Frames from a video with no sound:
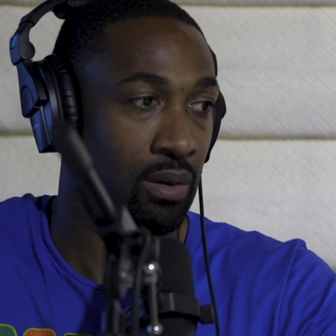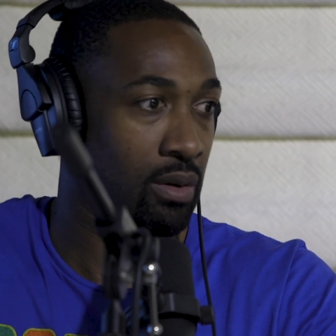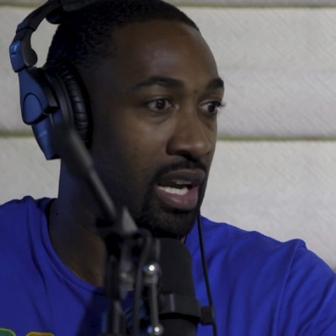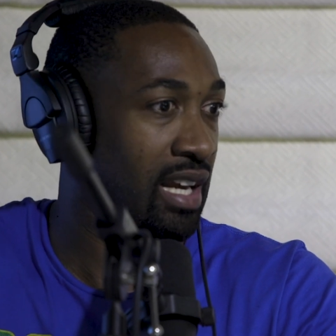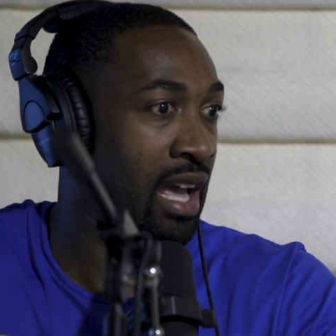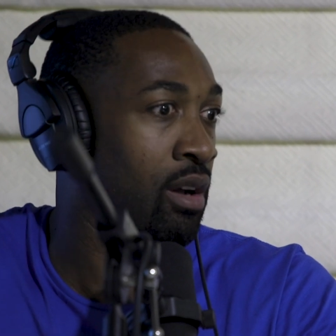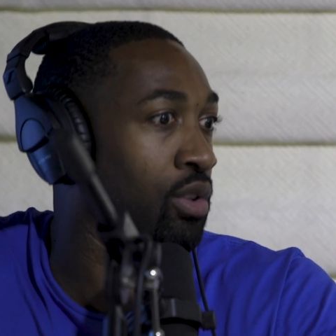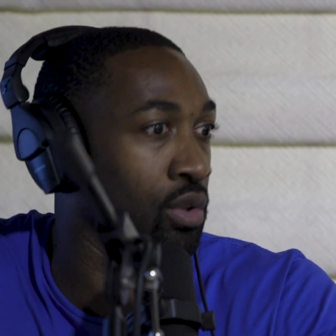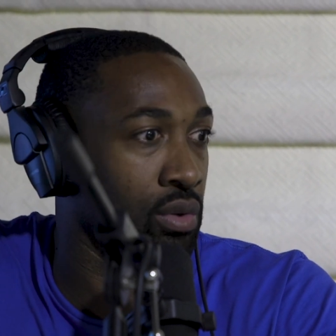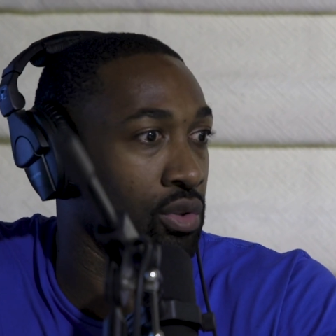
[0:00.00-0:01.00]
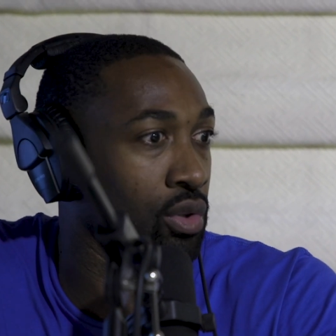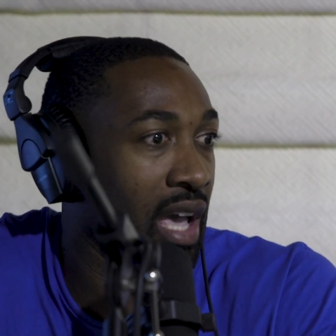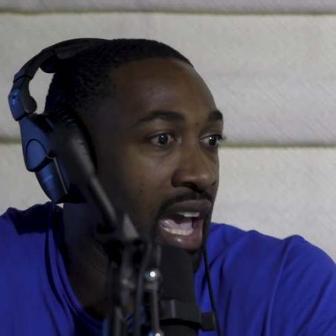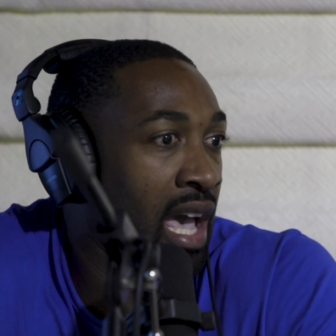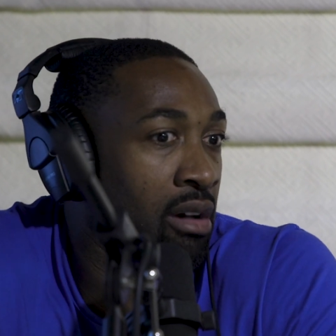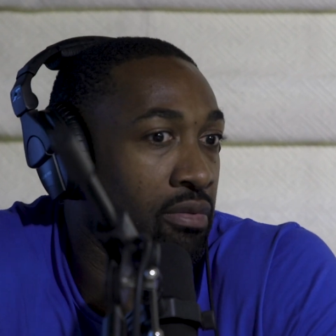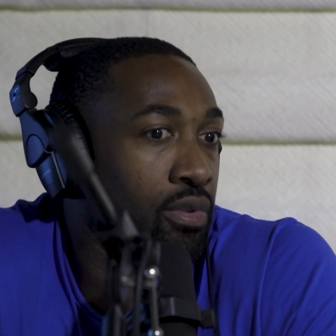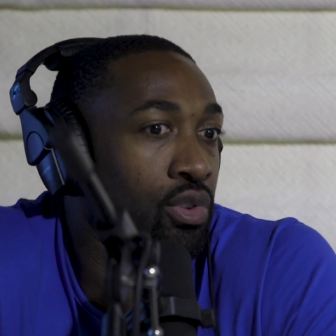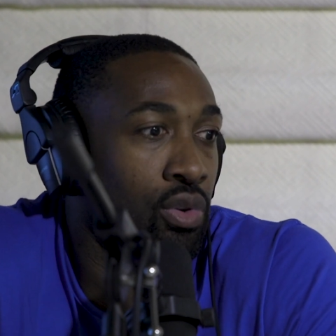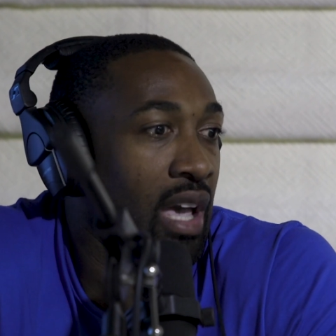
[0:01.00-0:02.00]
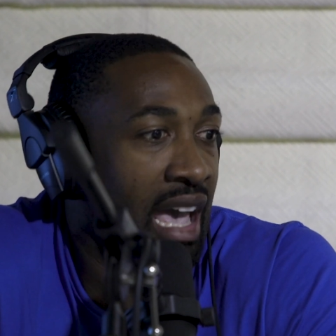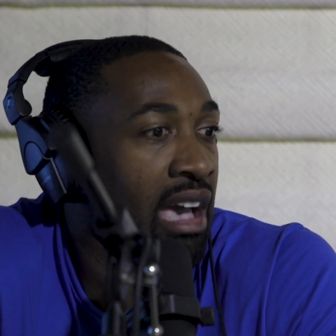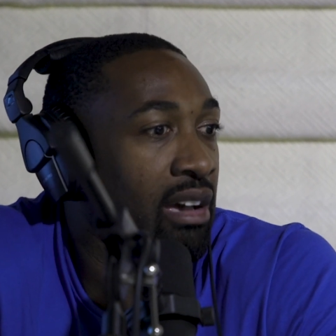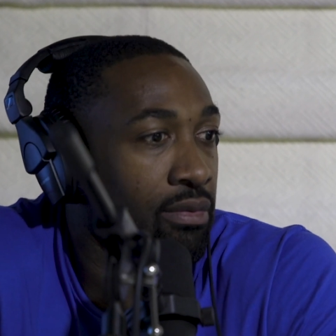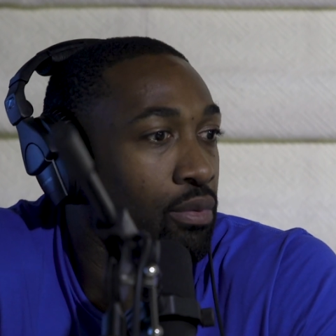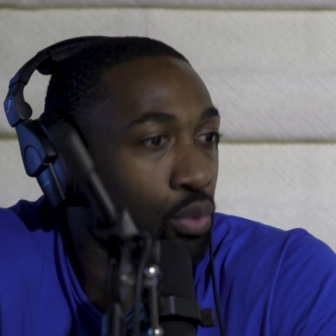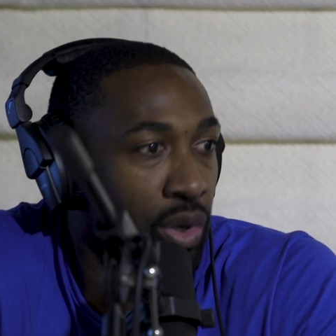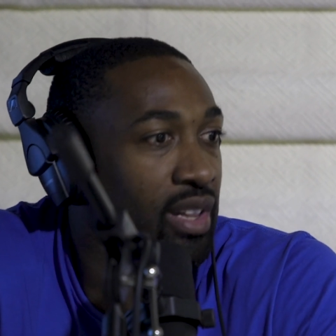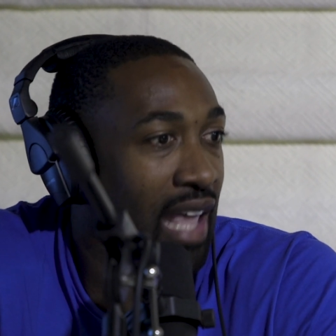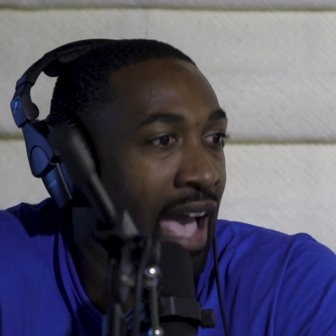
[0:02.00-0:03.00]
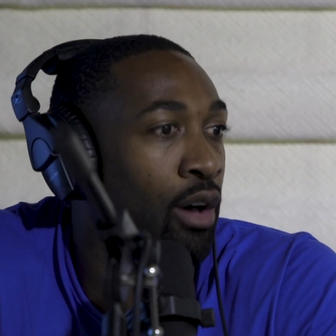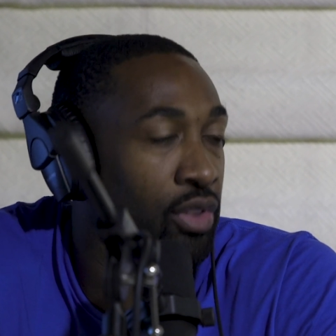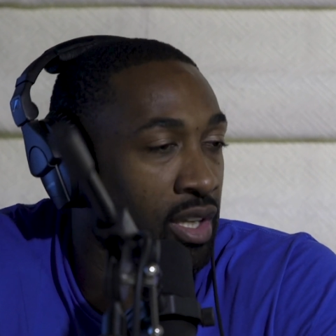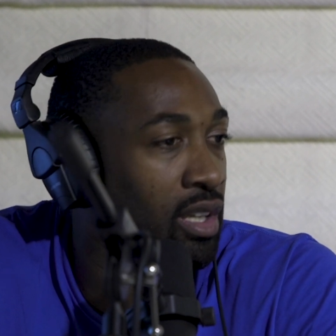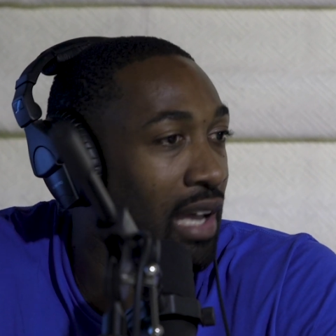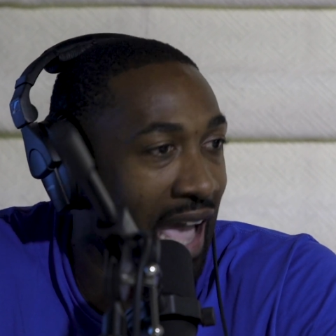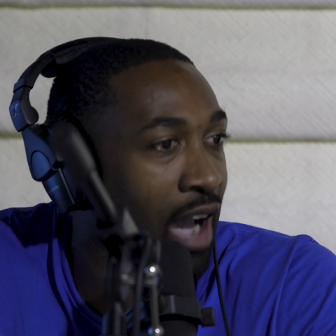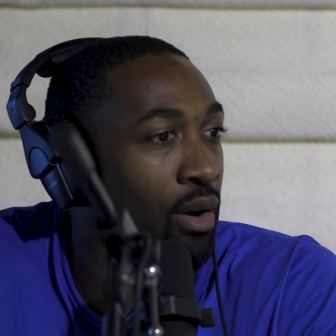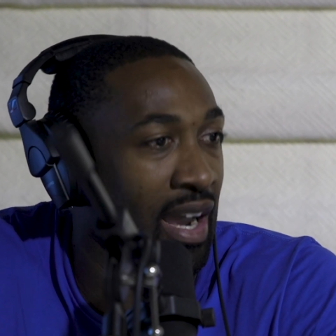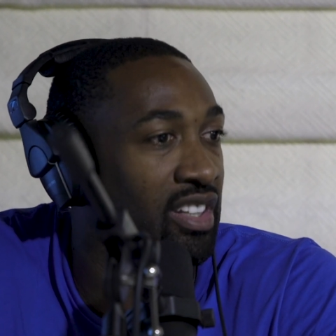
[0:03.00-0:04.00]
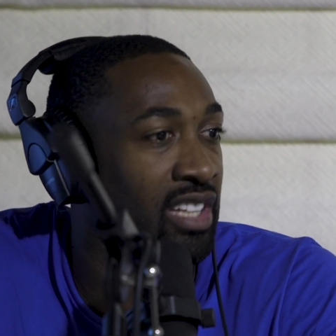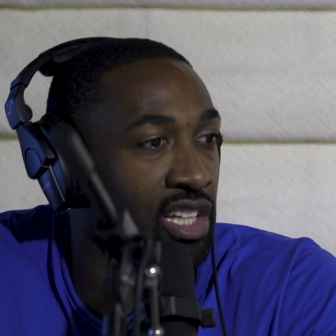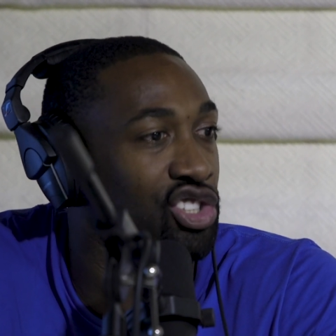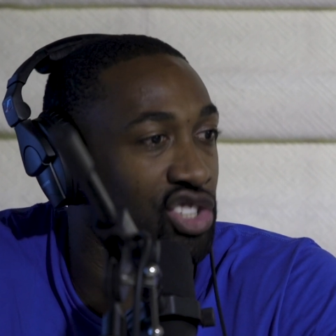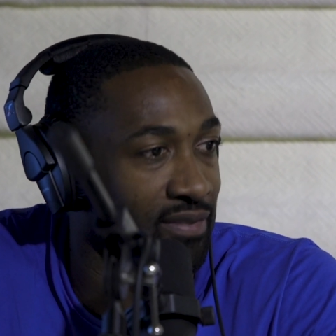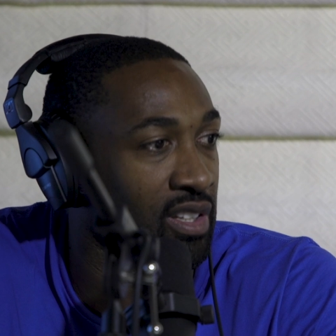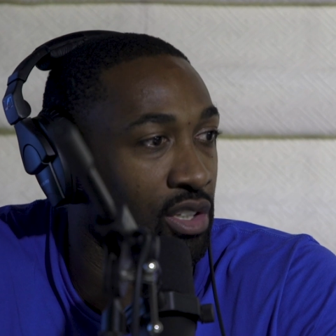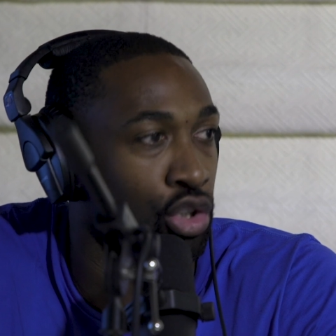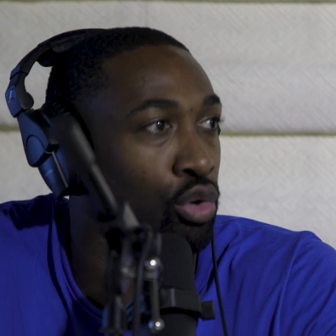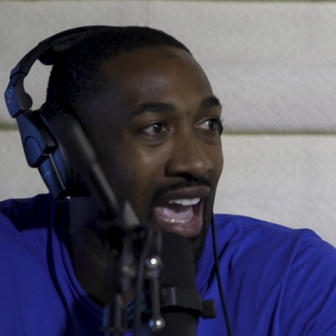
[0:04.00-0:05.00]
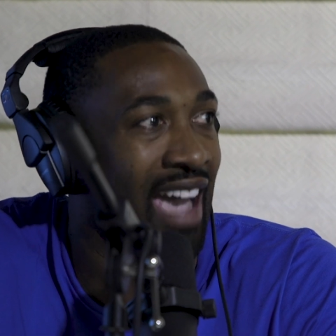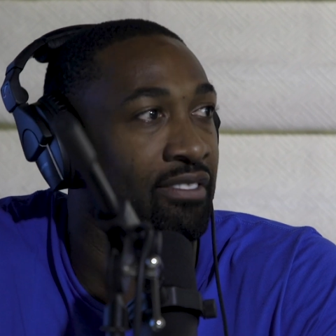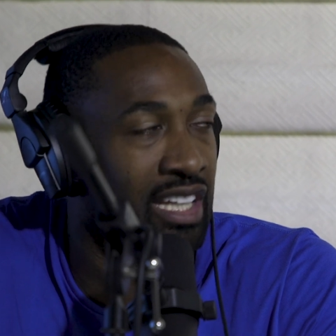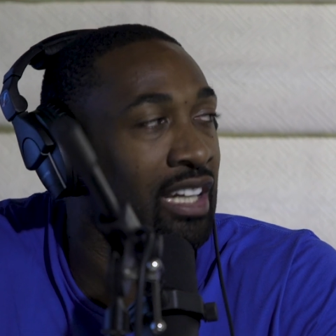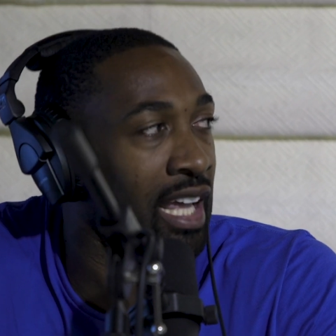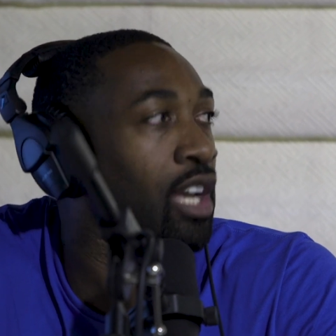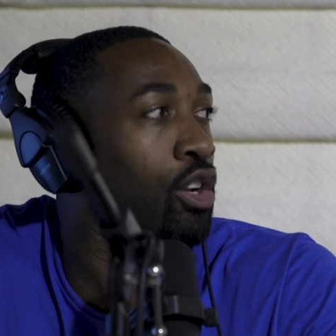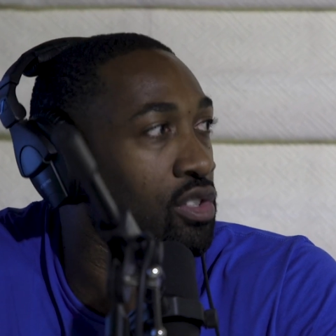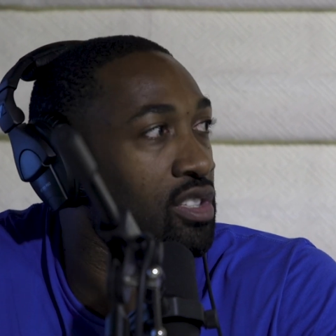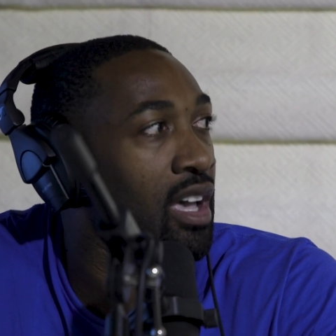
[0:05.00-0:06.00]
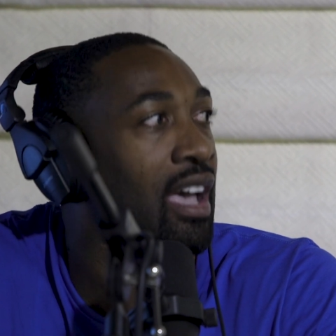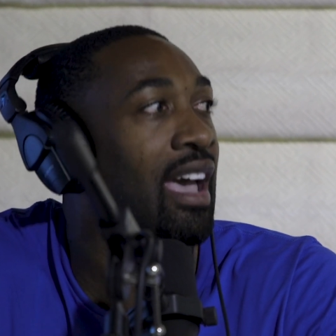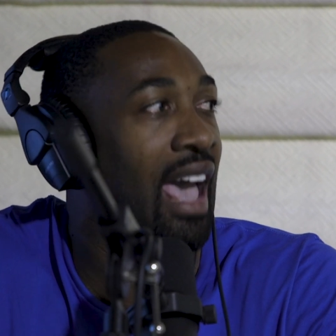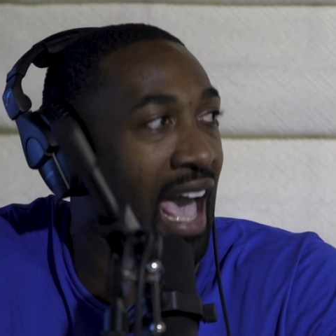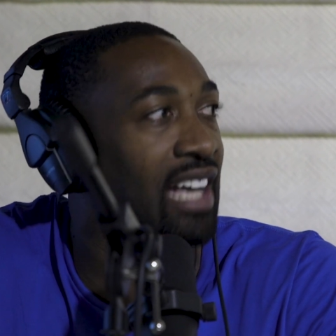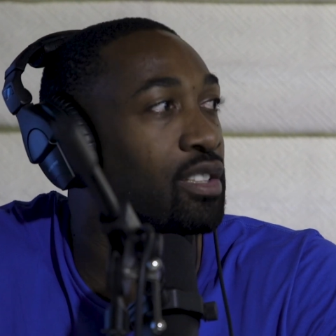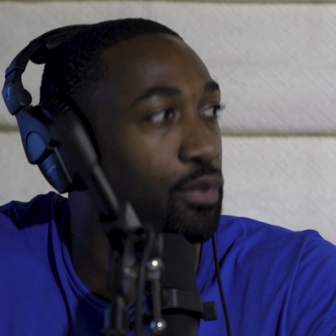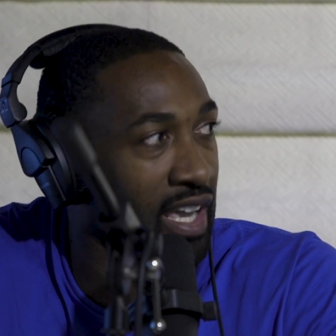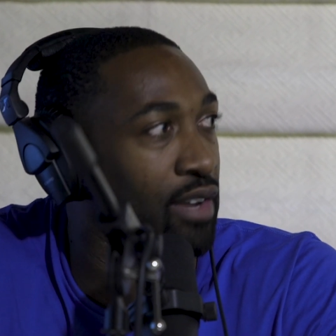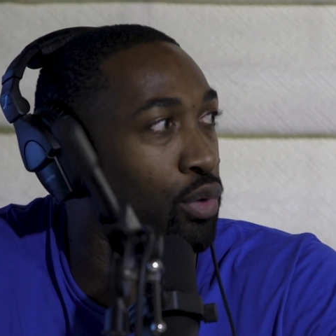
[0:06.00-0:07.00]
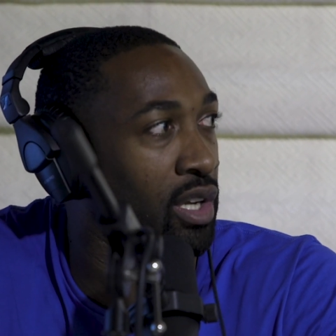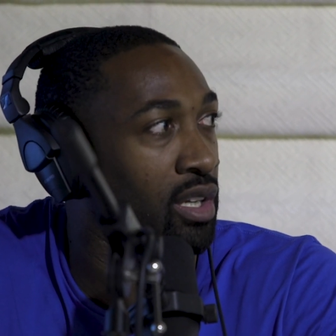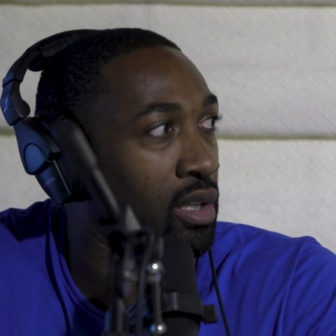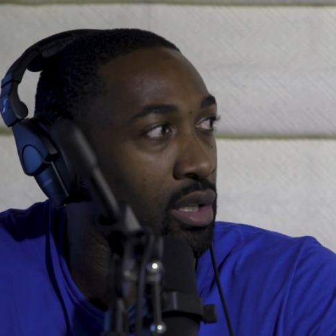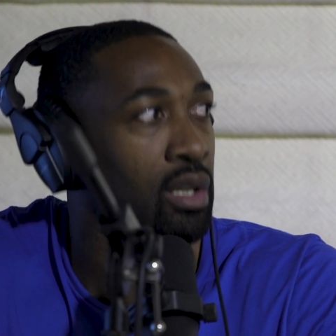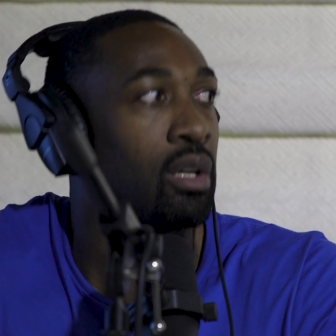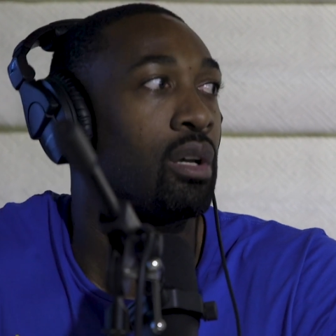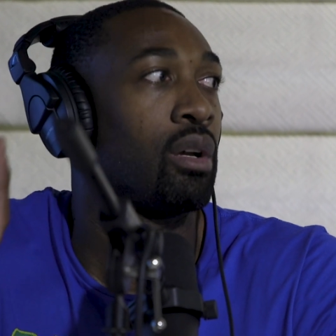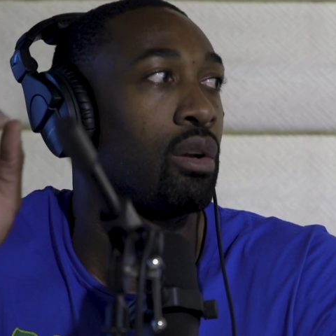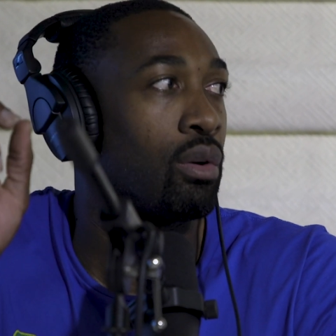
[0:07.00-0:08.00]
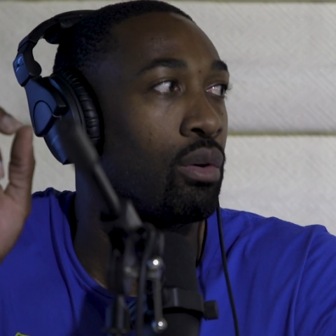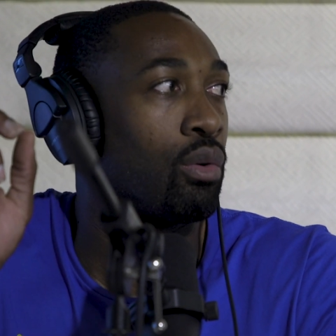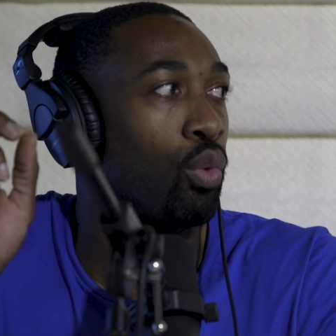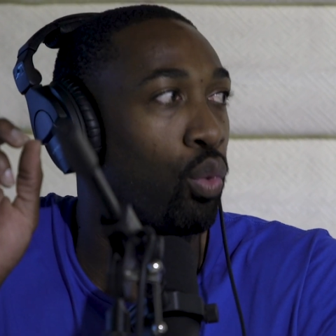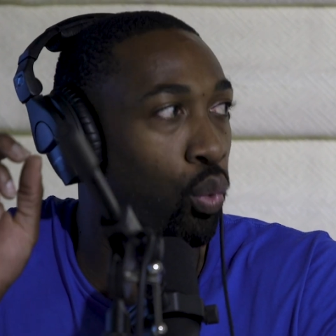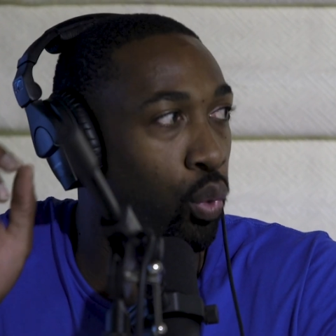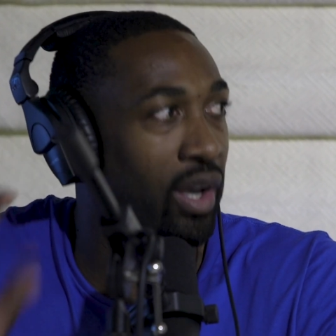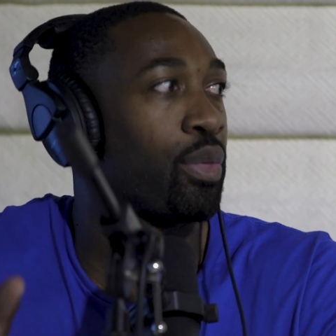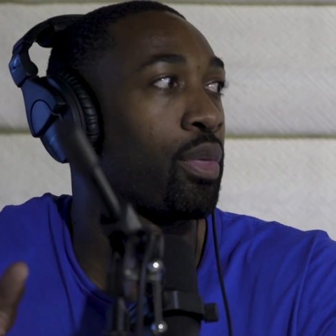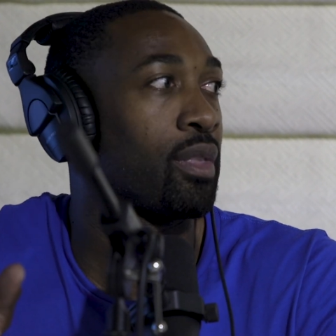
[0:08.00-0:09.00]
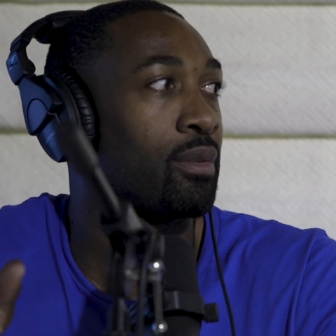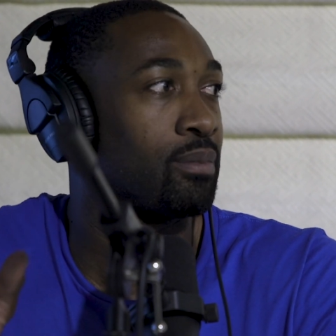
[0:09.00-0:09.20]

right now you have with how everything shifted, you have the Lakers as favorite with